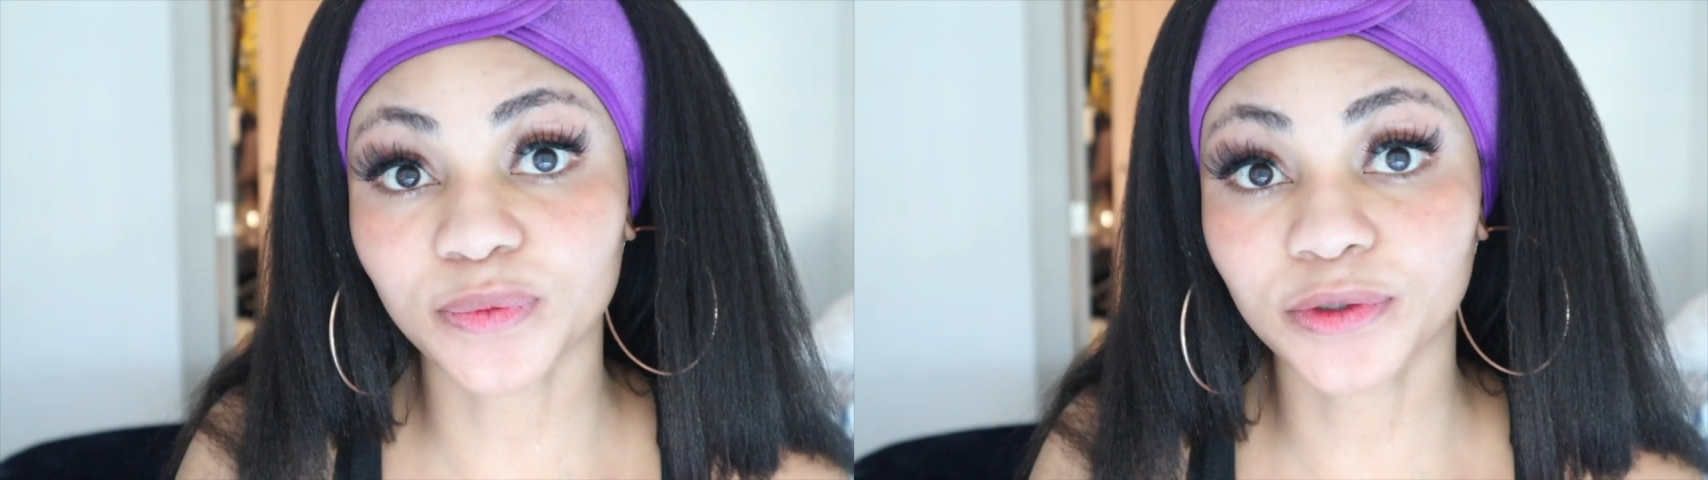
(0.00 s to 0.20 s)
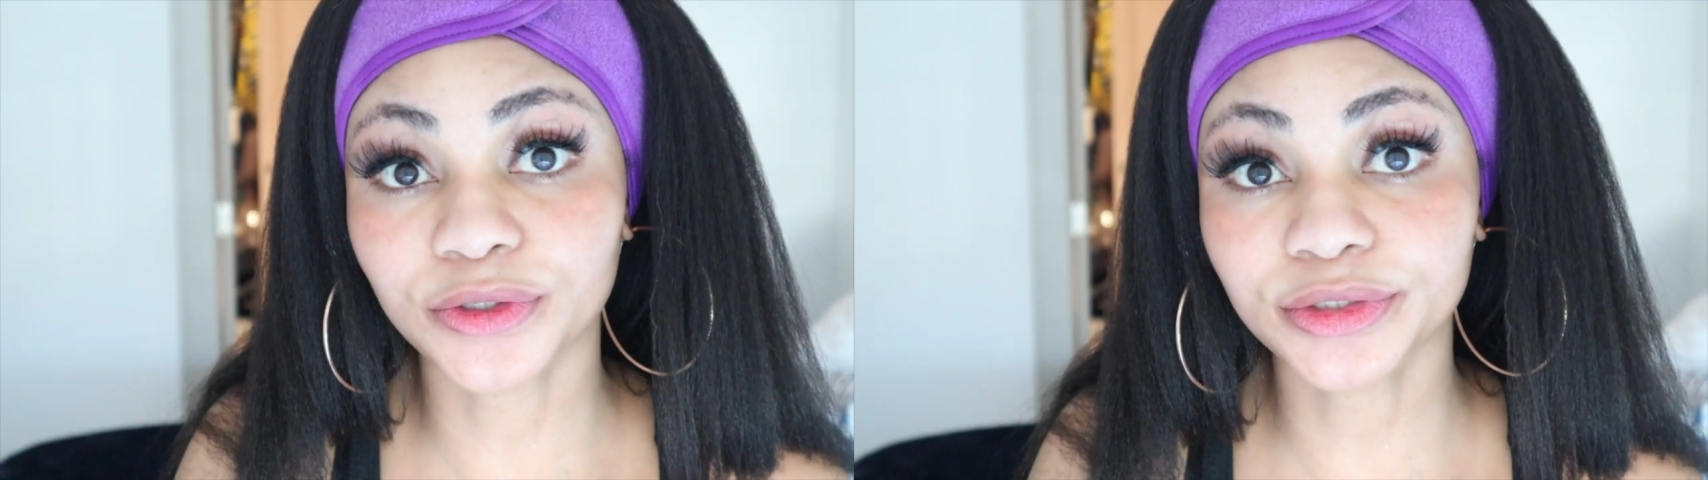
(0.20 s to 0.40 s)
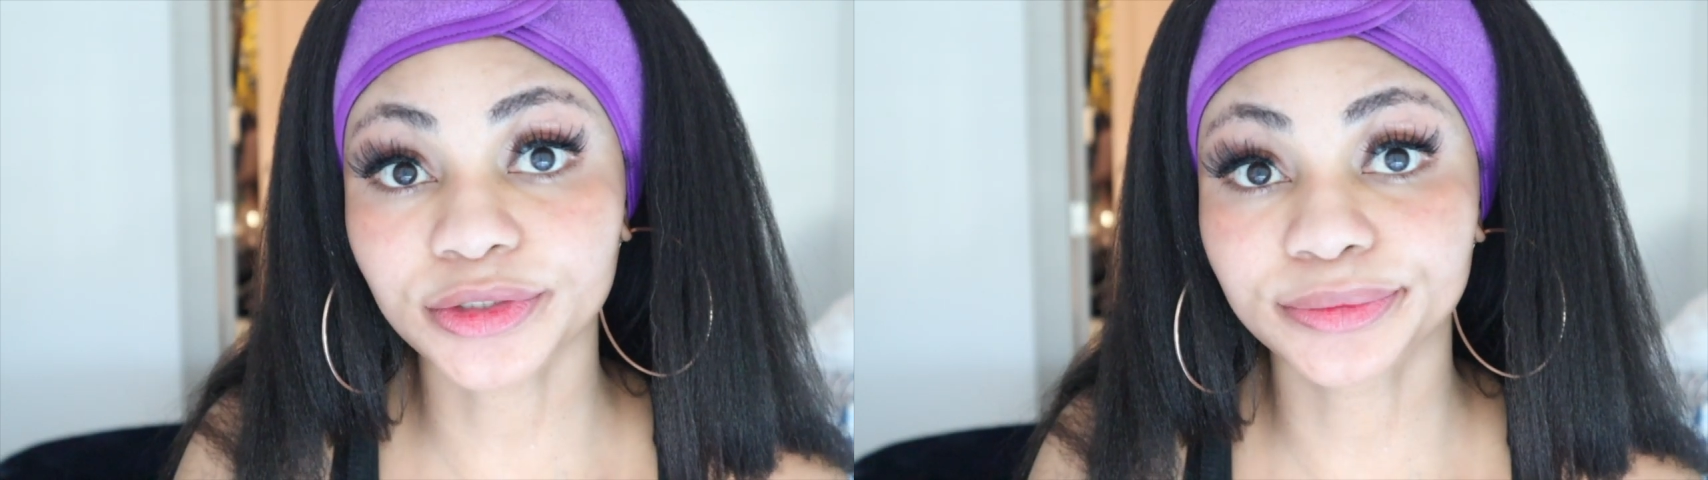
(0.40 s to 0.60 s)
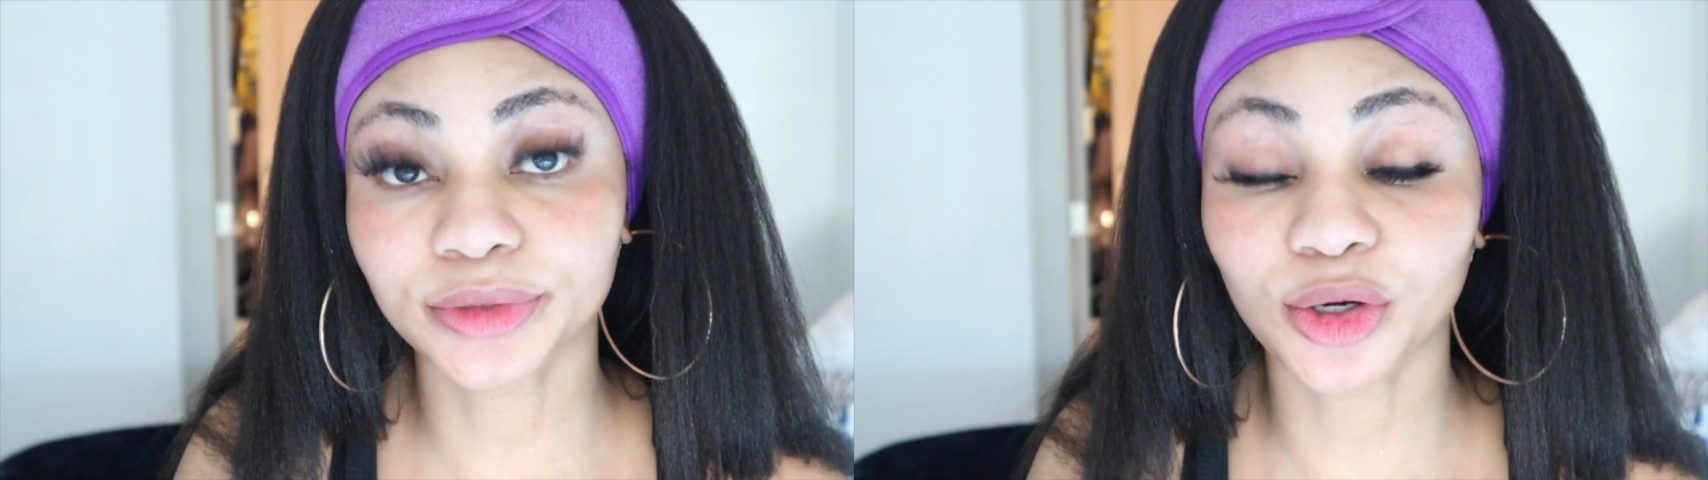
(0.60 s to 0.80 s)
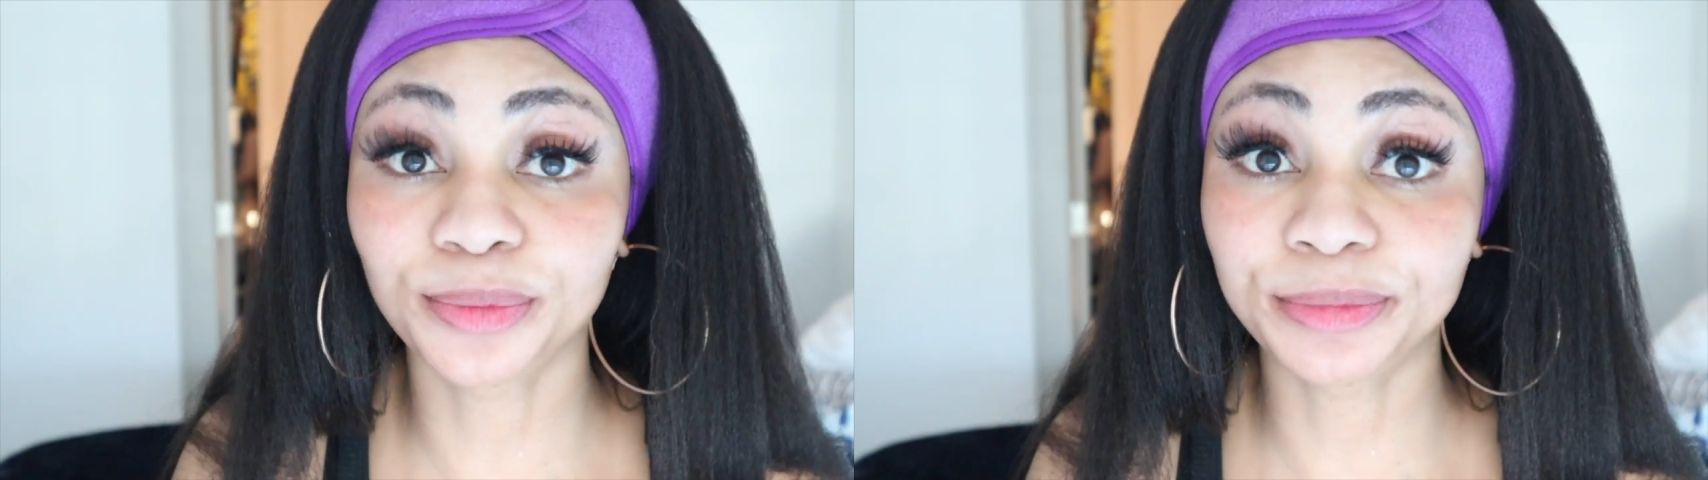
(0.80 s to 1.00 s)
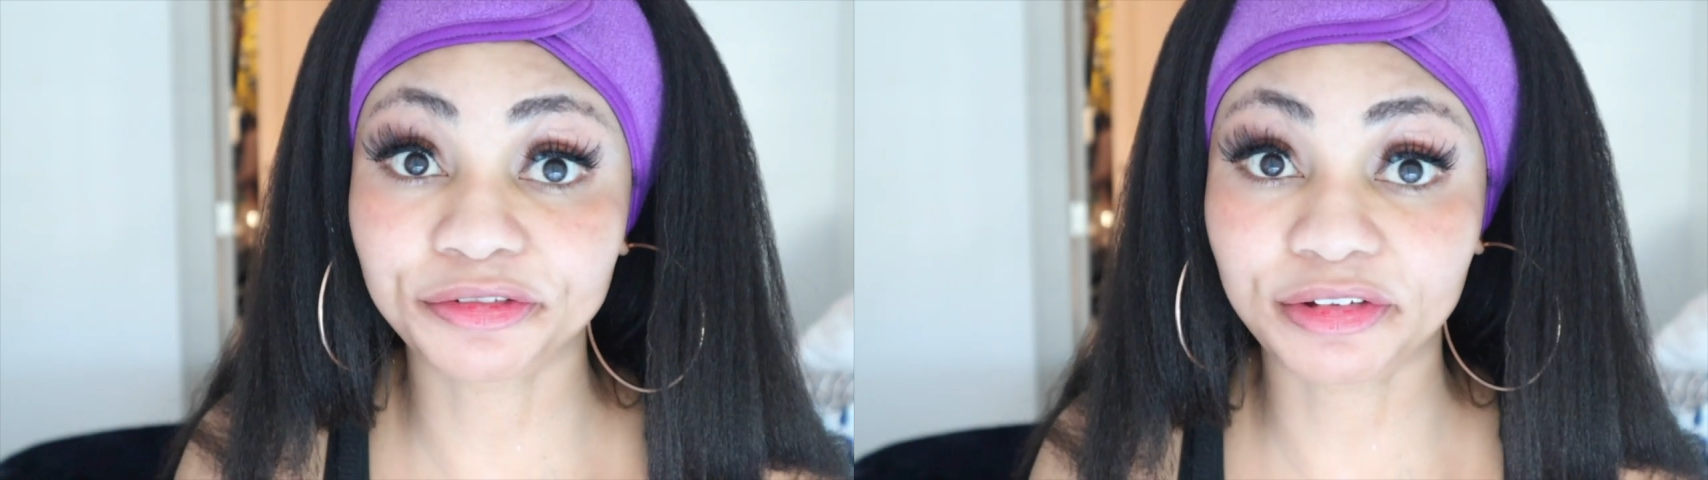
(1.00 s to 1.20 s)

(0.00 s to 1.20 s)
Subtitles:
water on my